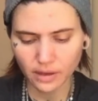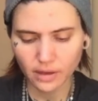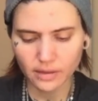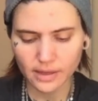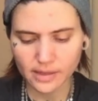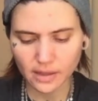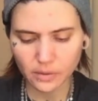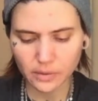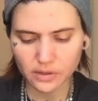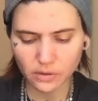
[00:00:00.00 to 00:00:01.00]
They said the
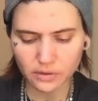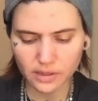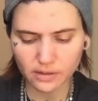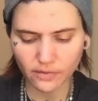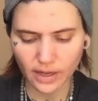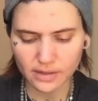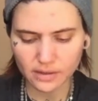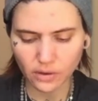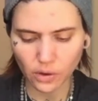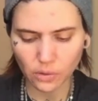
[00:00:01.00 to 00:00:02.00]
results advanced
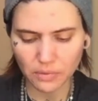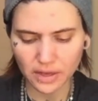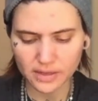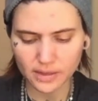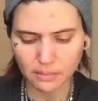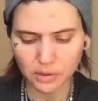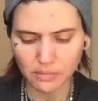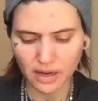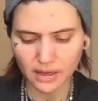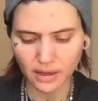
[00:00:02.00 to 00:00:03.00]
the hope that
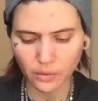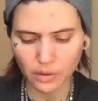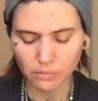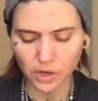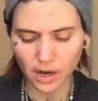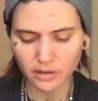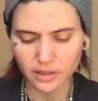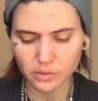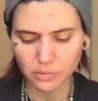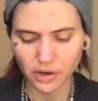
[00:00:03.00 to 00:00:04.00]
supplementing with
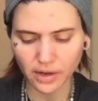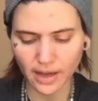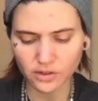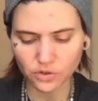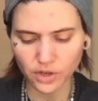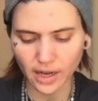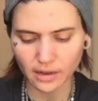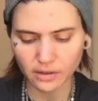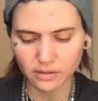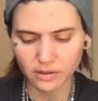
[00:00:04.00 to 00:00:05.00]
broccoli sprout
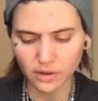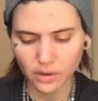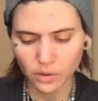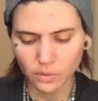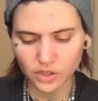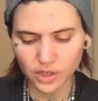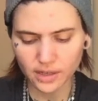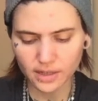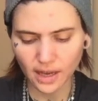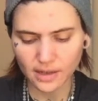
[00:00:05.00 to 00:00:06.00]
extract, which
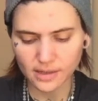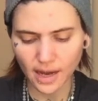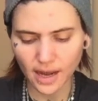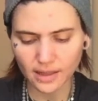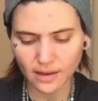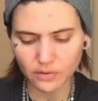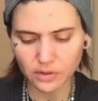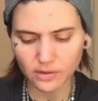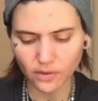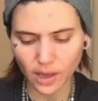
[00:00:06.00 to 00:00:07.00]
contains high
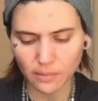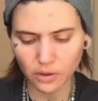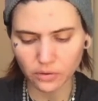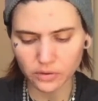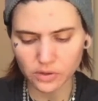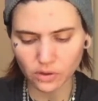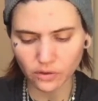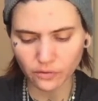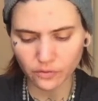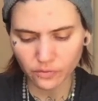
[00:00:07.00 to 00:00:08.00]
levels of chemical
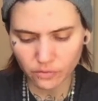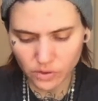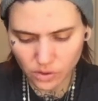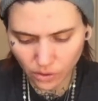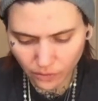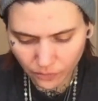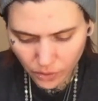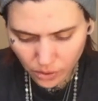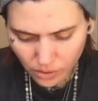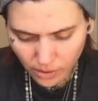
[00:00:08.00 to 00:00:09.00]

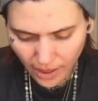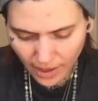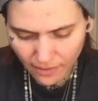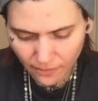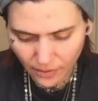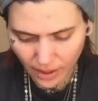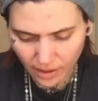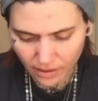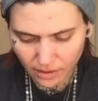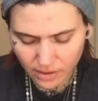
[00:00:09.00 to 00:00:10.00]
sulforaphane,